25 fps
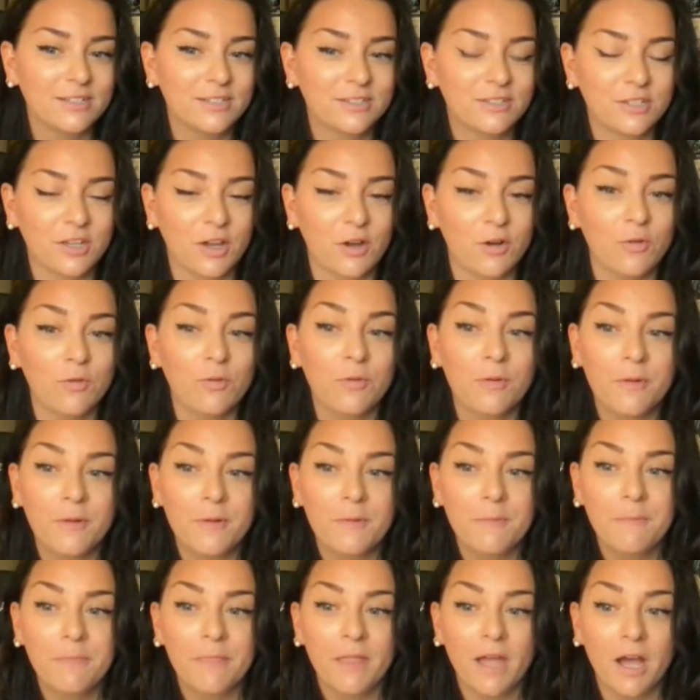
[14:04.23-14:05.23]
So
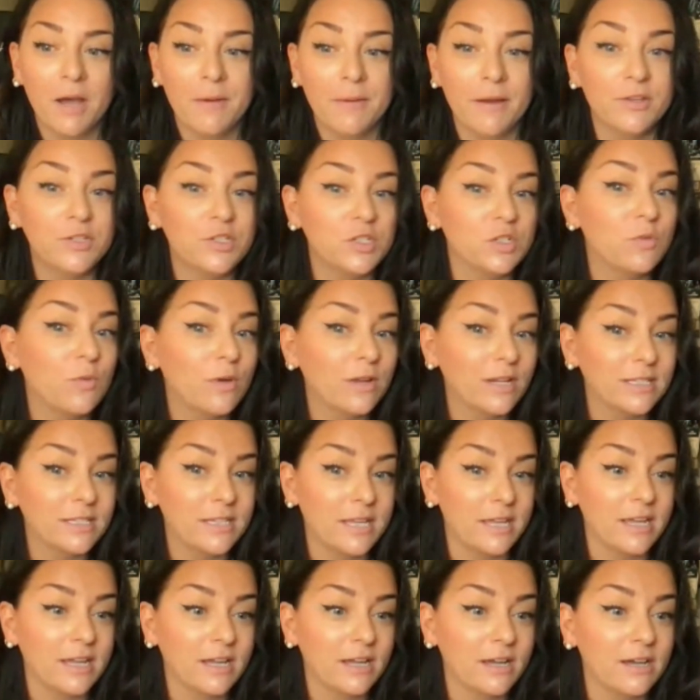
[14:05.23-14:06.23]
uh, I do want to
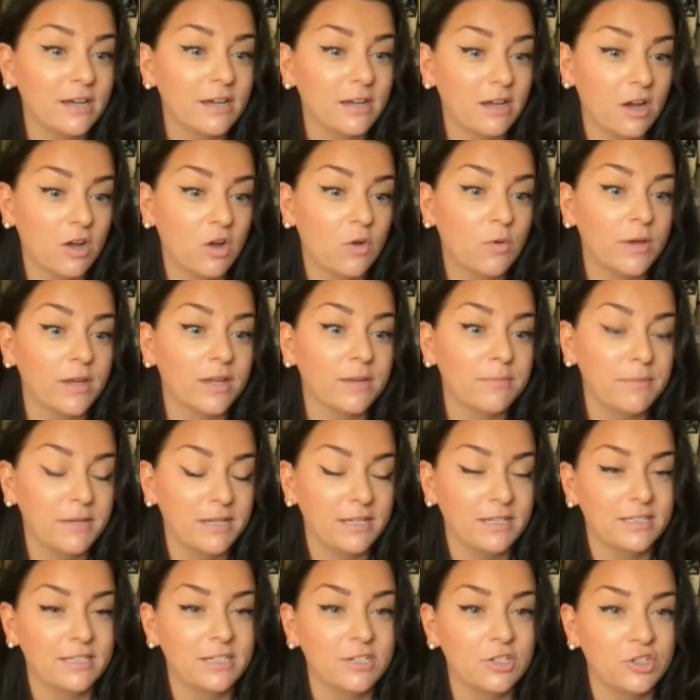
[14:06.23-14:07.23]
take a, a, quick
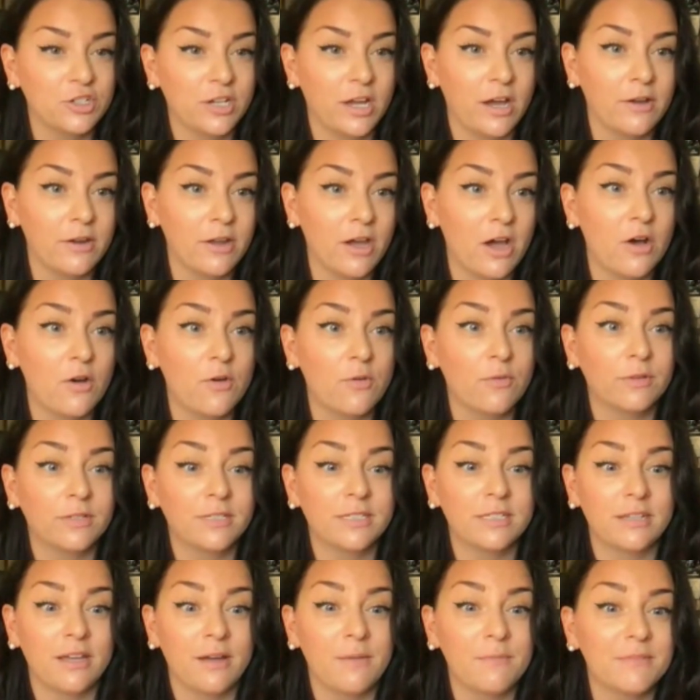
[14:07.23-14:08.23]
minute to shout
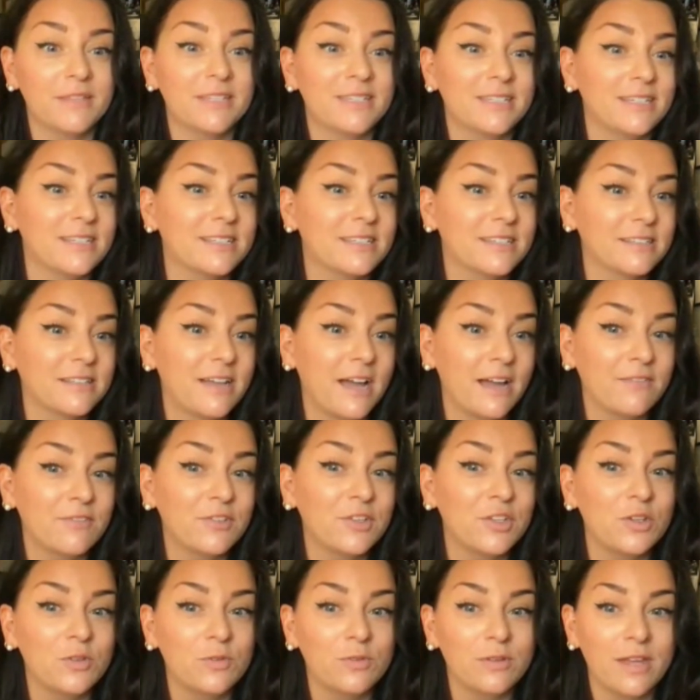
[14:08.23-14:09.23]
out. Um, this is a live
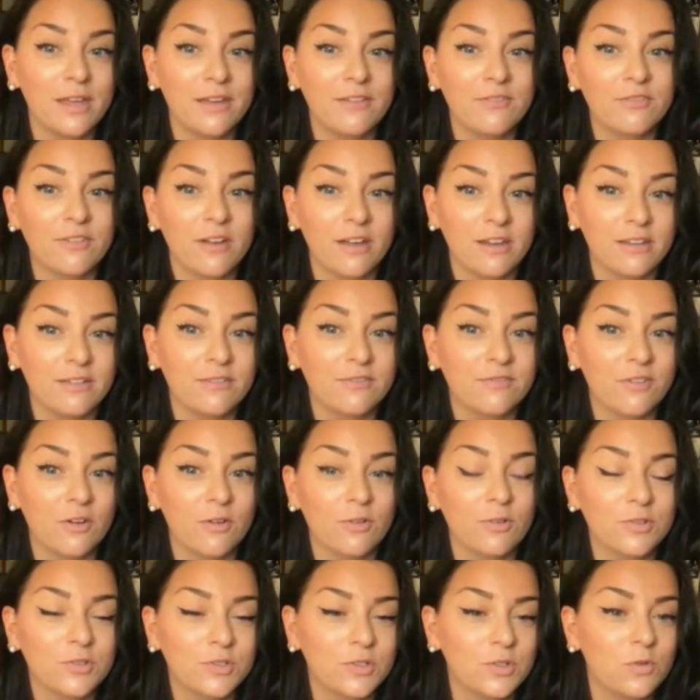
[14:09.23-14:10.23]
Q&A for any
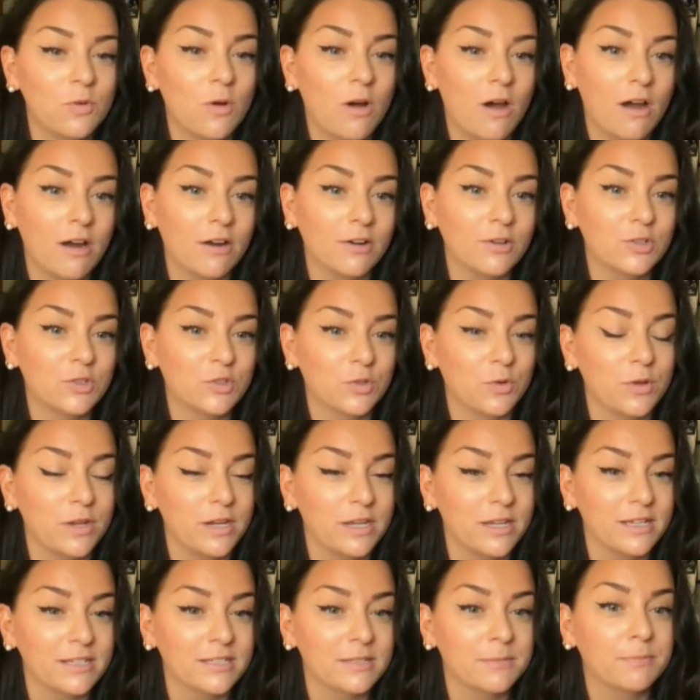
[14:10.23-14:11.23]
folks who are
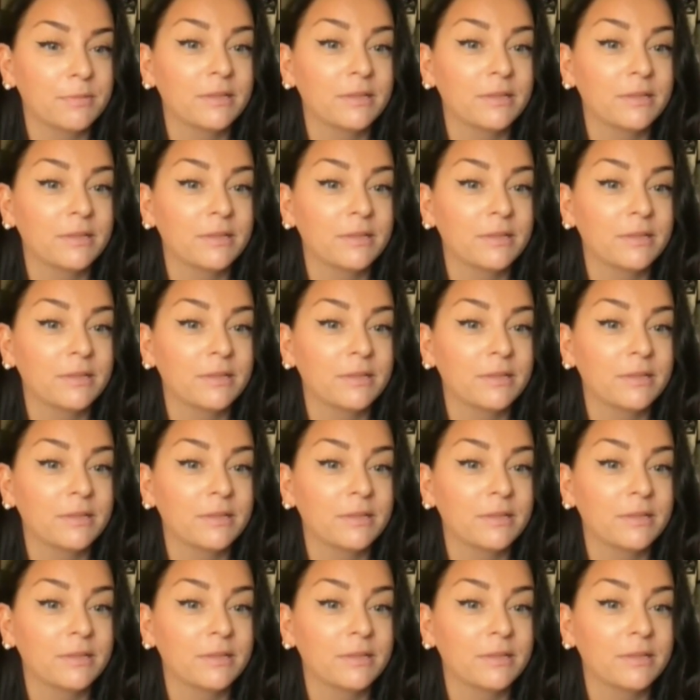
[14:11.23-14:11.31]
joining us.